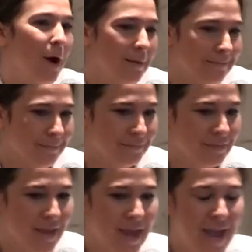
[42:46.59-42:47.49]

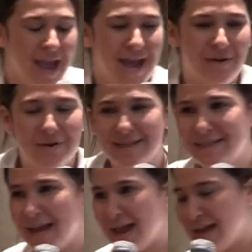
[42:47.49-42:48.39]
And I always
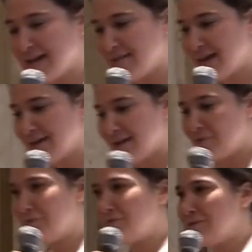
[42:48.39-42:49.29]
say that
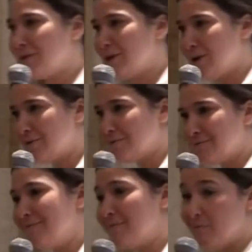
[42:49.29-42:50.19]
if, you know,
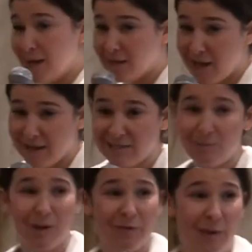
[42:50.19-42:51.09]
my clients
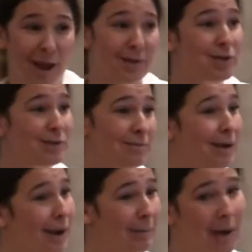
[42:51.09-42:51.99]
speak French,
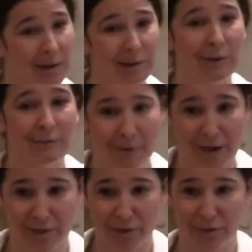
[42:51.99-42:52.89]
well, I better learn
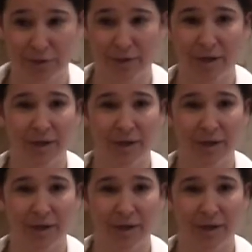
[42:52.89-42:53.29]
French.